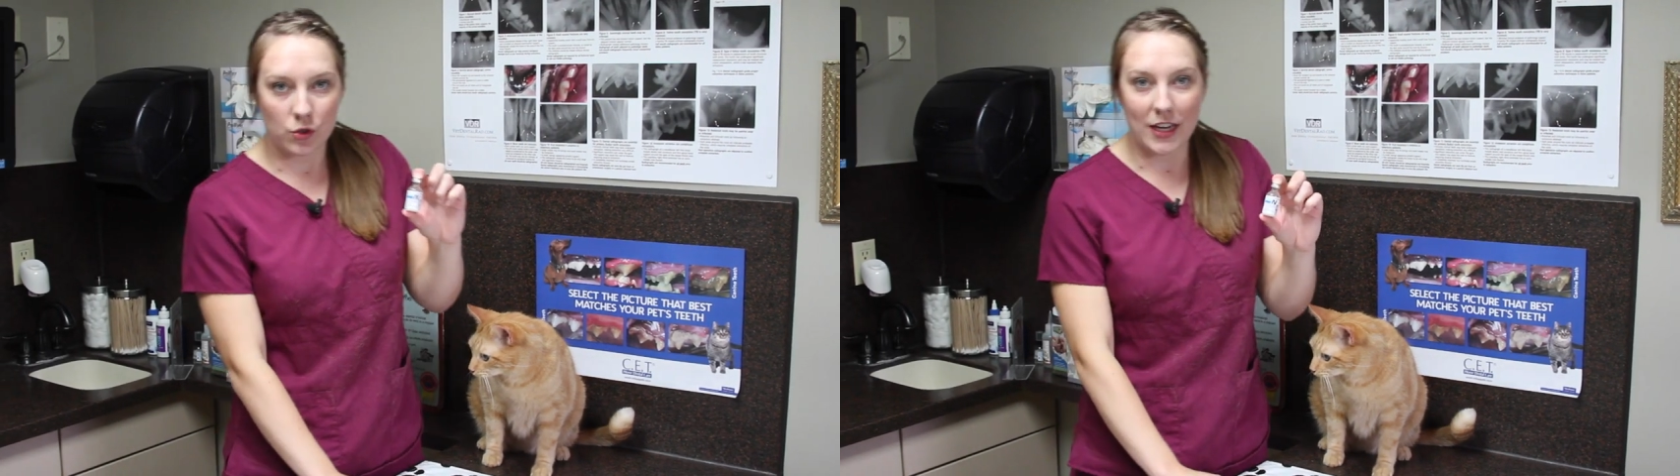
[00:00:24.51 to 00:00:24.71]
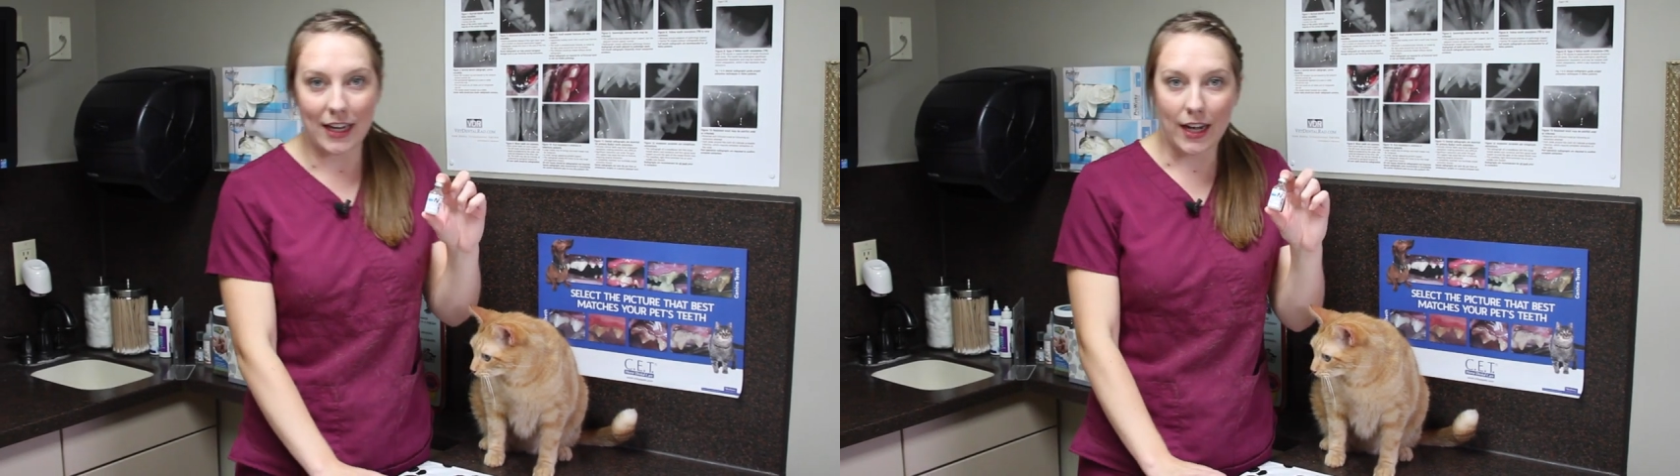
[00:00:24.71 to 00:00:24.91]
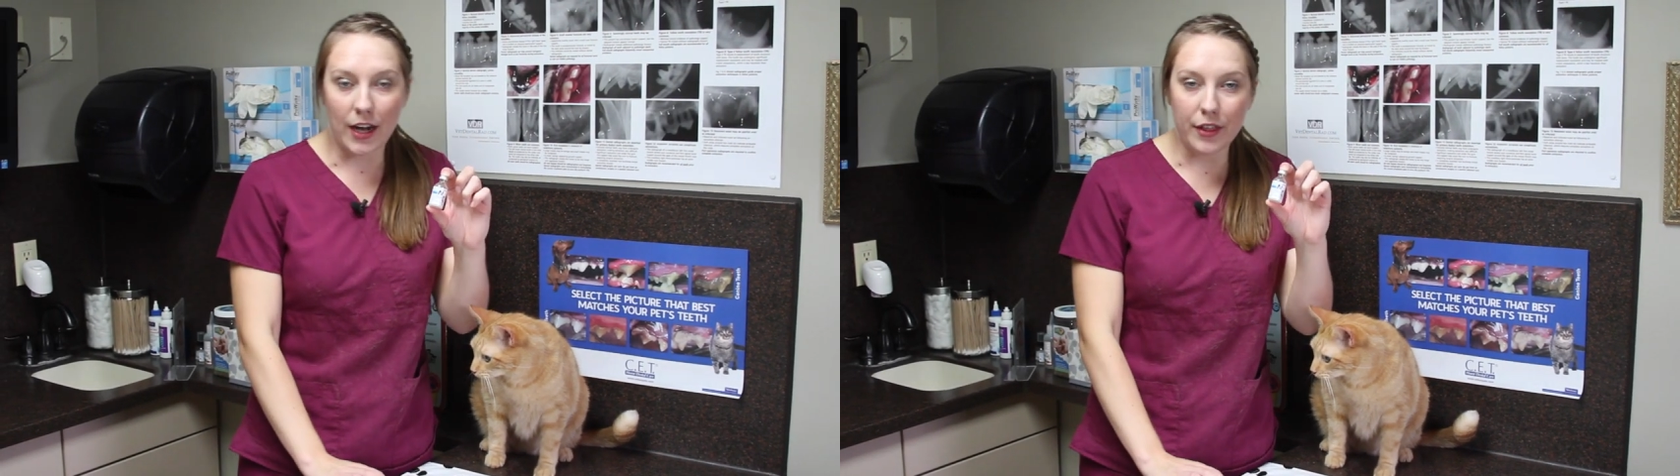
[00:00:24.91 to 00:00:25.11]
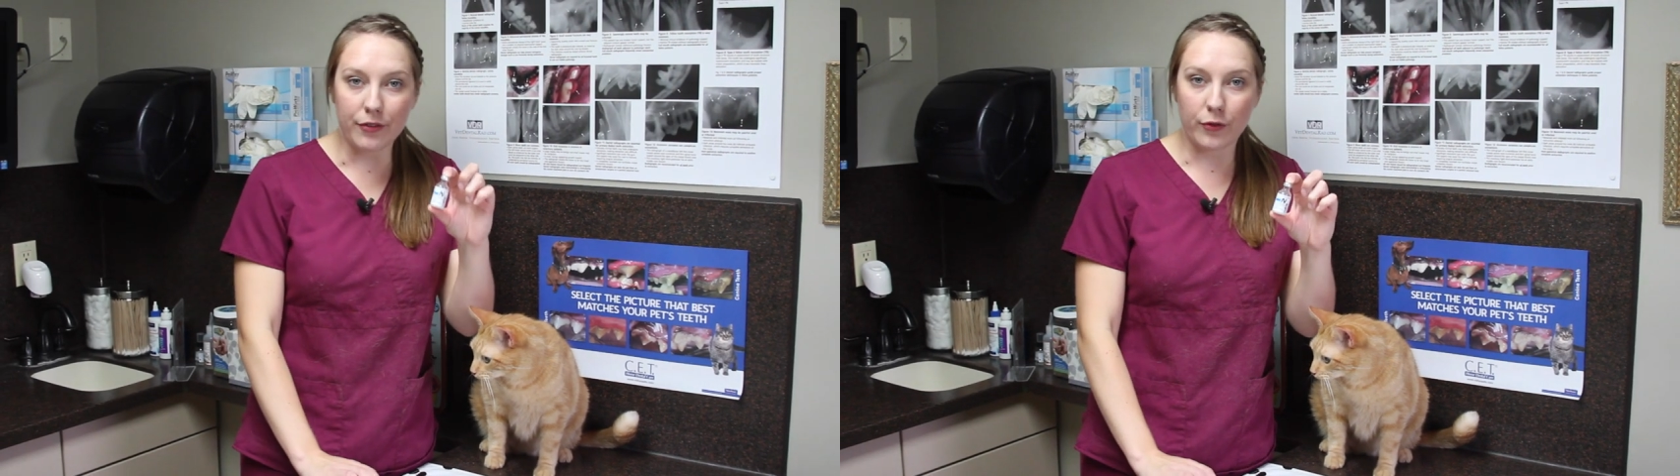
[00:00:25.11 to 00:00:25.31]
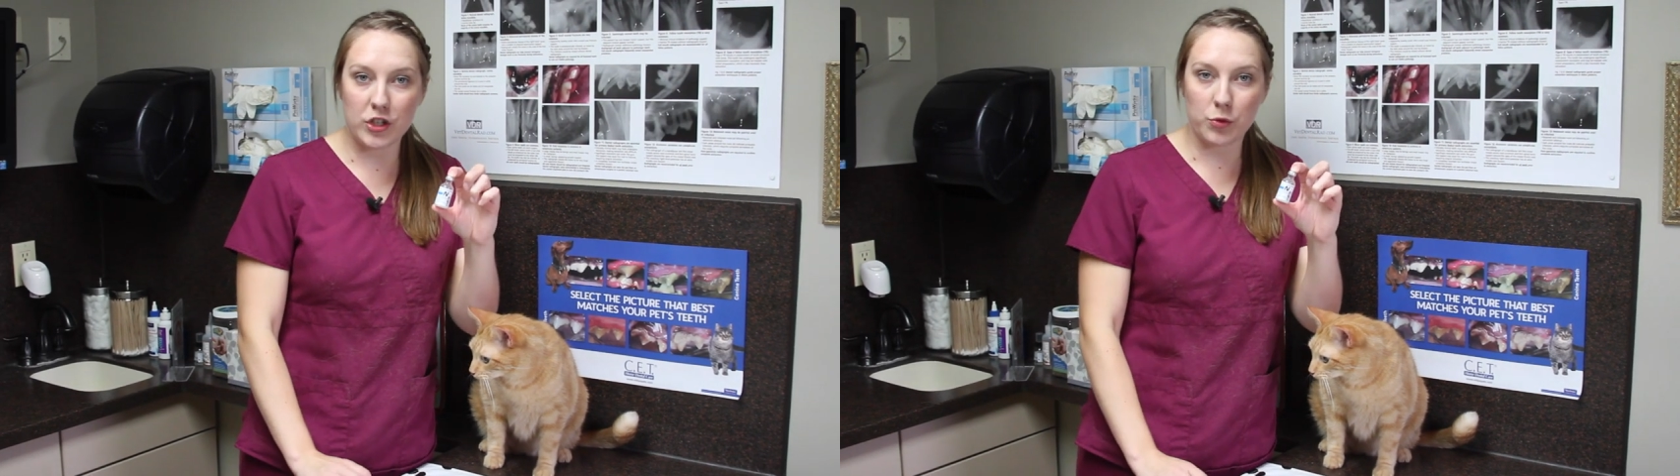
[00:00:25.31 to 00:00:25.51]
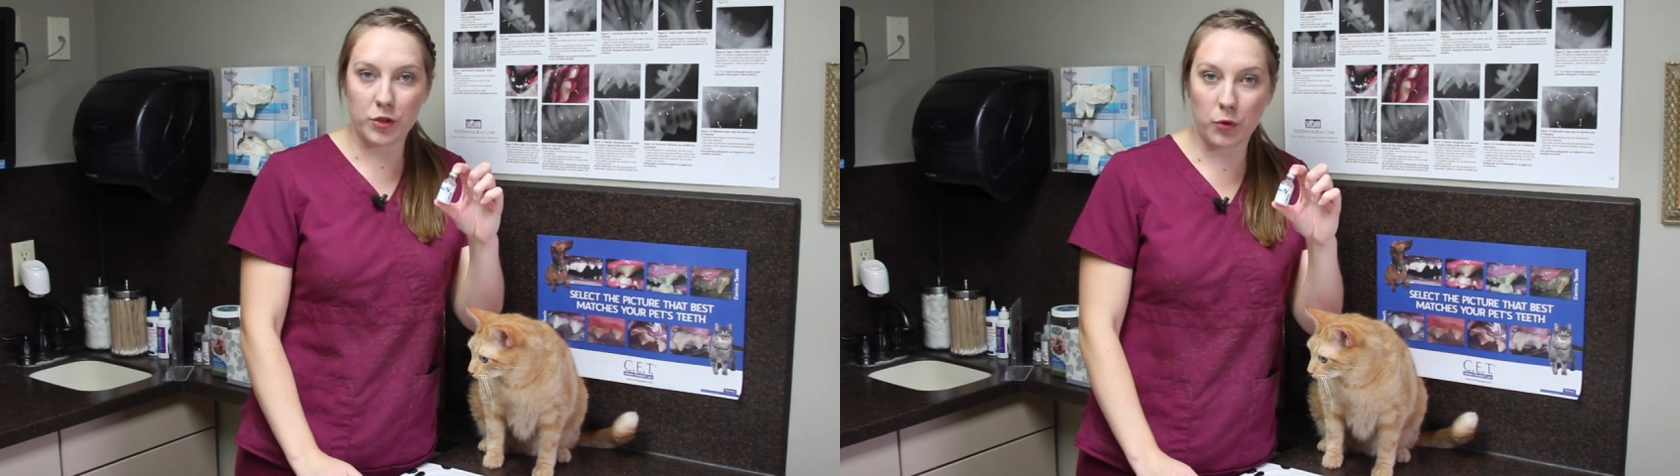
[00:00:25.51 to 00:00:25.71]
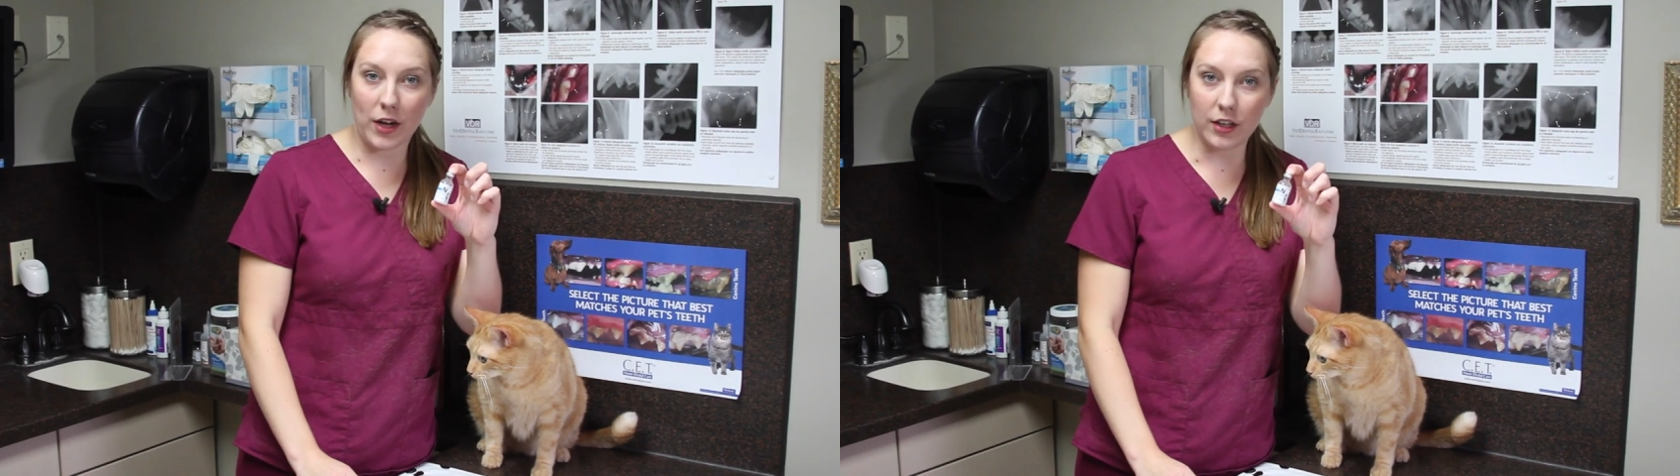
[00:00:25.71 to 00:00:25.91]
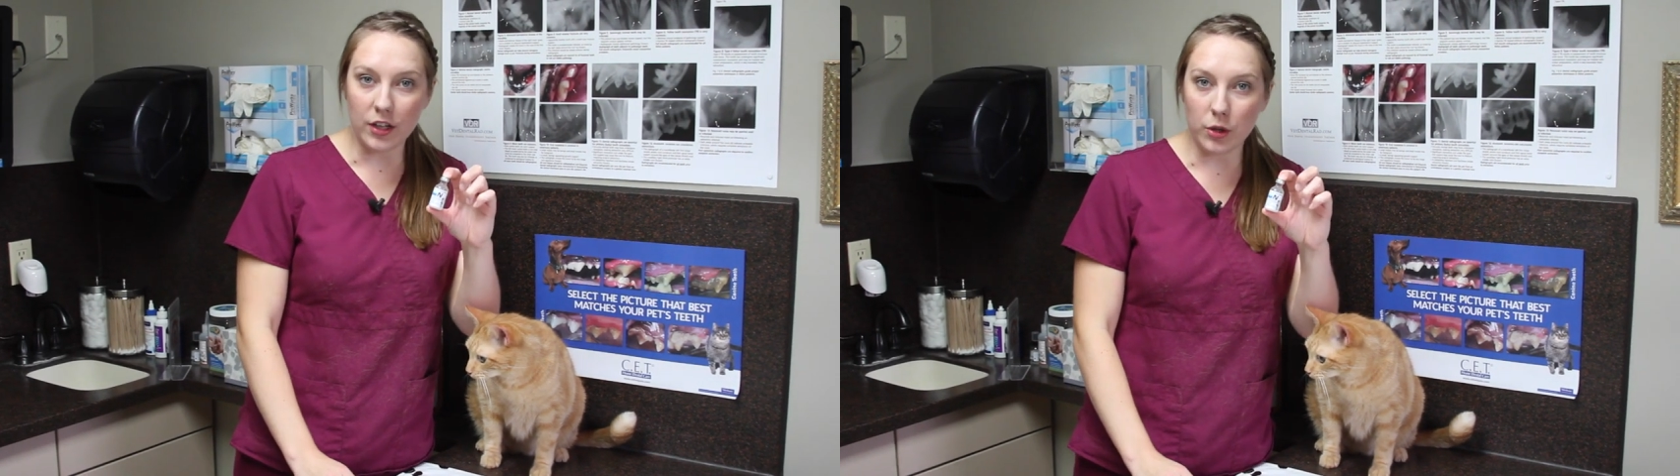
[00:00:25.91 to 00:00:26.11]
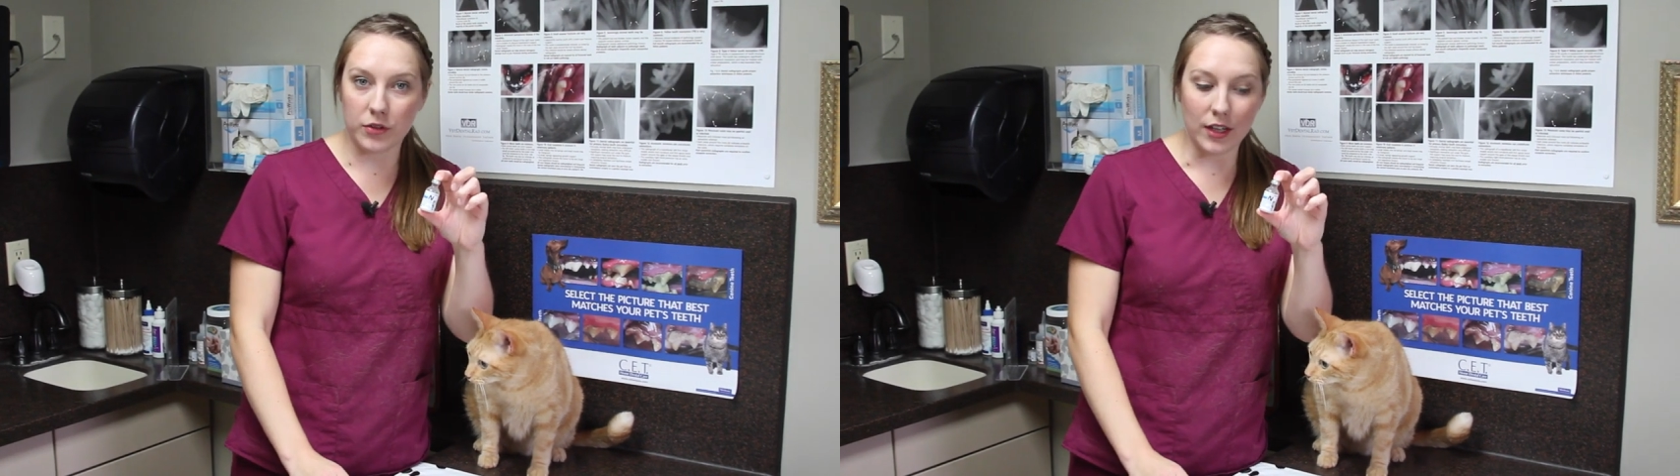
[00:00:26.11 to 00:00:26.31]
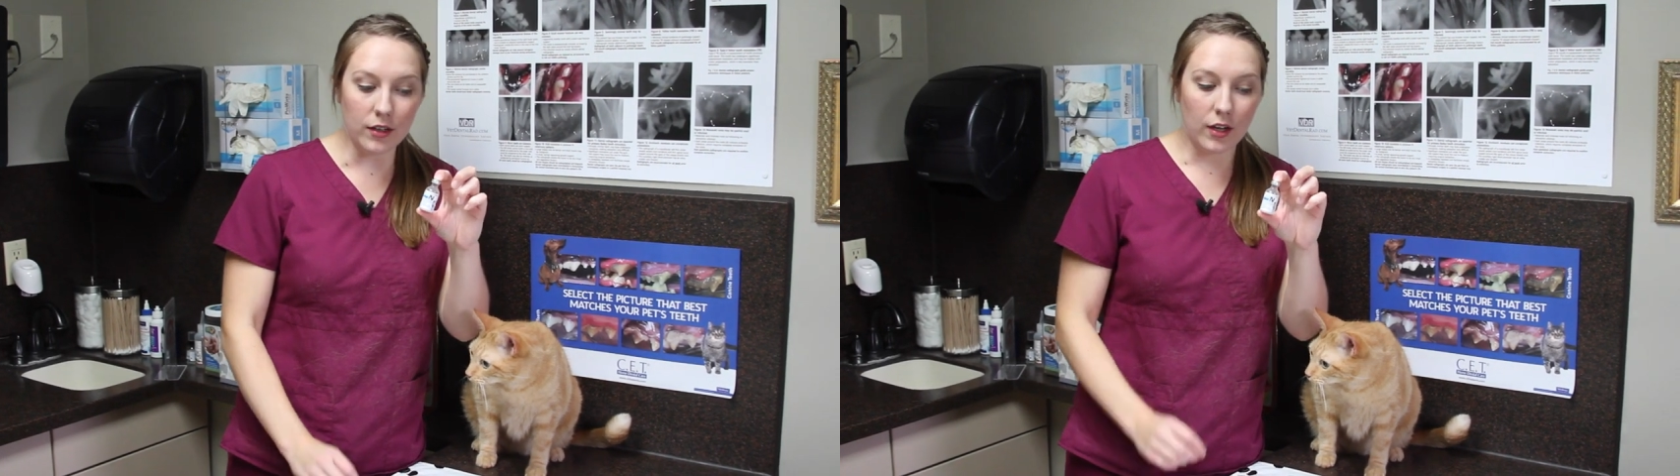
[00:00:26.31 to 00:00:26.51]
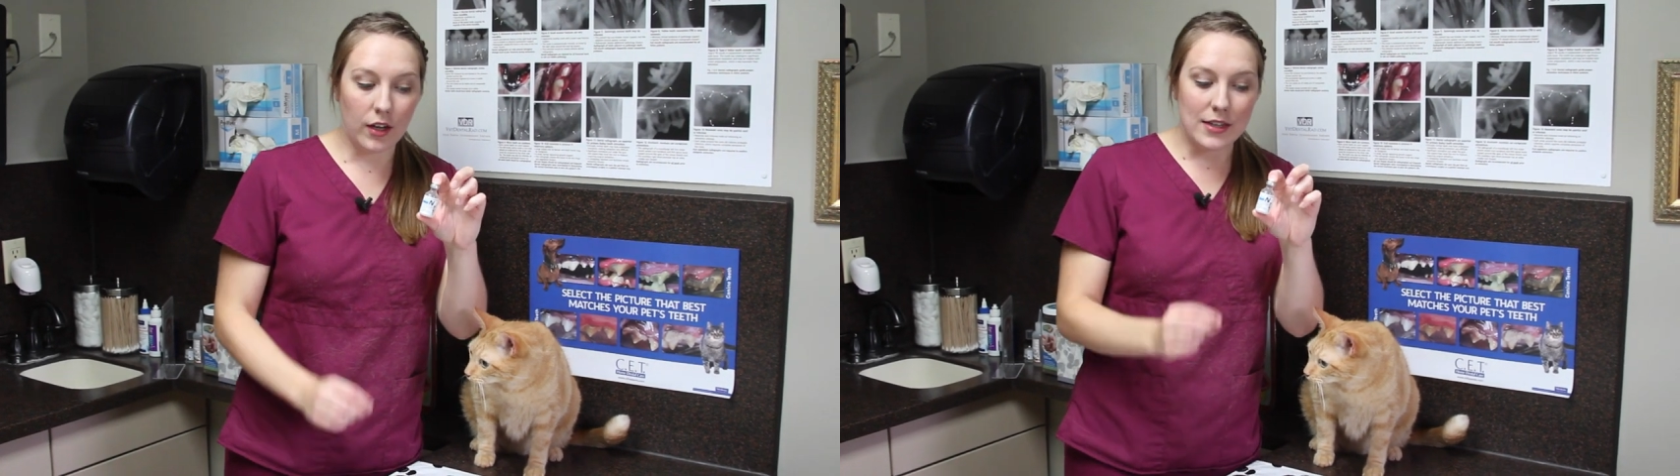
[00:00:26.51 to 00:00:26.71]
so take it out of the fridge when you're ready to use it.